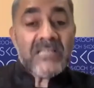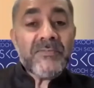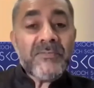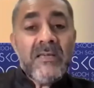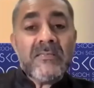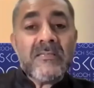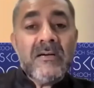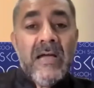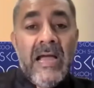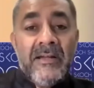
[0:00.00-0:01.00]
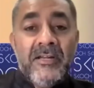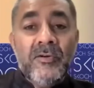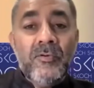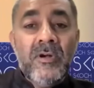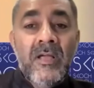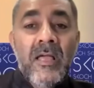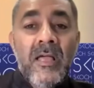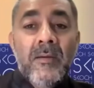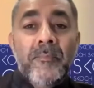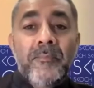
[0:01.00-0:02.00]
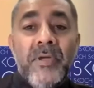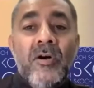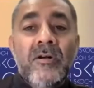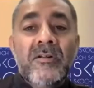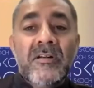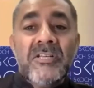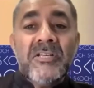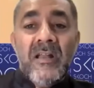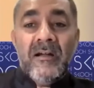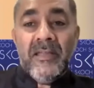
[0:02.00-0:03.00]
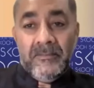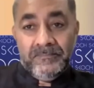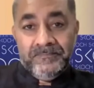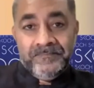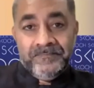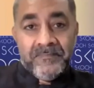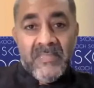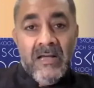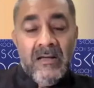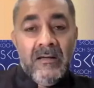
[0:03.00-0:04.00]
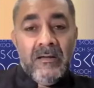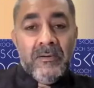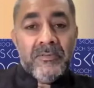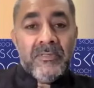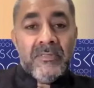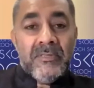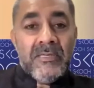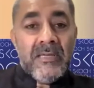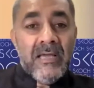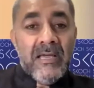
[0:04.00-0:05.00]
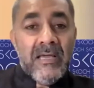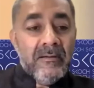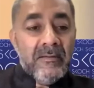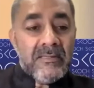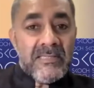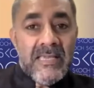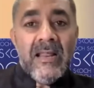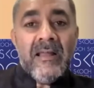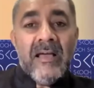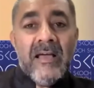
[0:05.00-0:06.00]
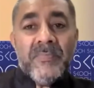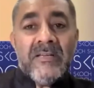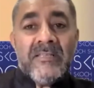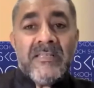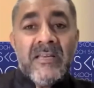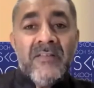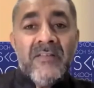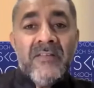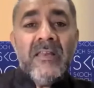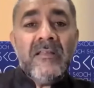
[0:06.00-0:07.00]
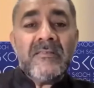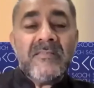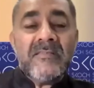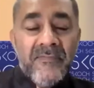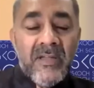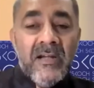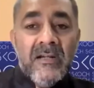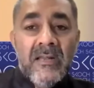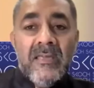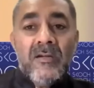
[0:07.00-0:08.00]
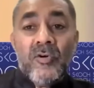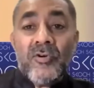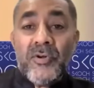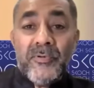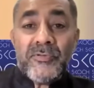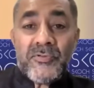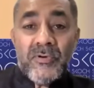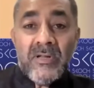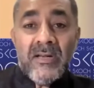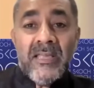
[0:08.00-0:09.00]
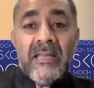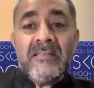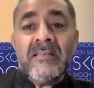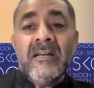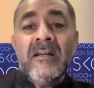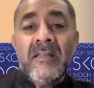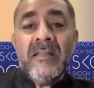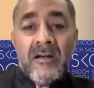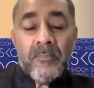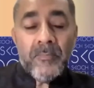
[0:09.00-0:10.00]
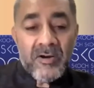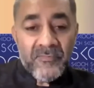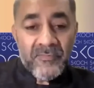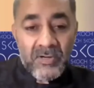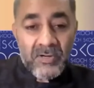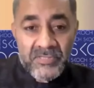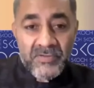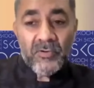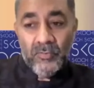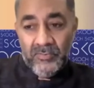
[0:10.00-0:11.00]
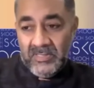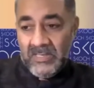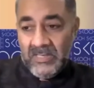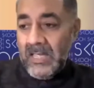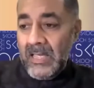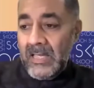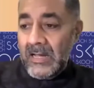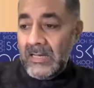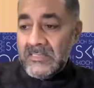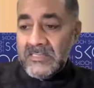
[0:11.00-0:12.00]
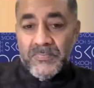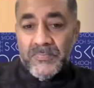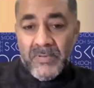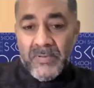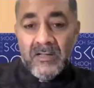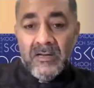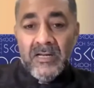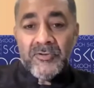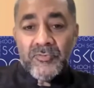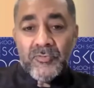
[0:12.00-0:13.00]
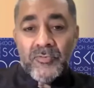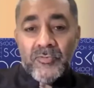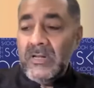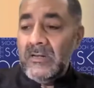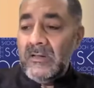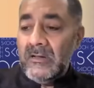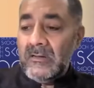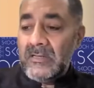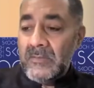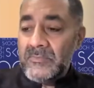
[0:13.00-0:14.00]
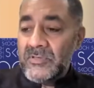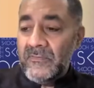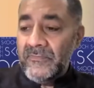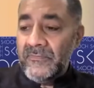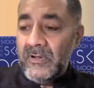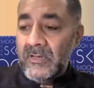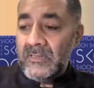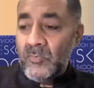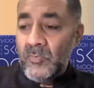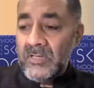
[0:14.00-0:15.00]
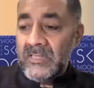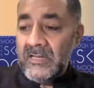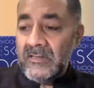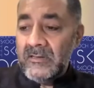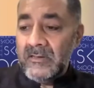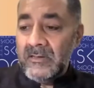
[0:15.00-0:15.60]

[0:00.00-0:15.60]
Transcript: as well as attitude beyond traditional learning. The skill enhancement significantly contributes to learning and is an integral part of inclusive growth. This is particularly true in terms of the work that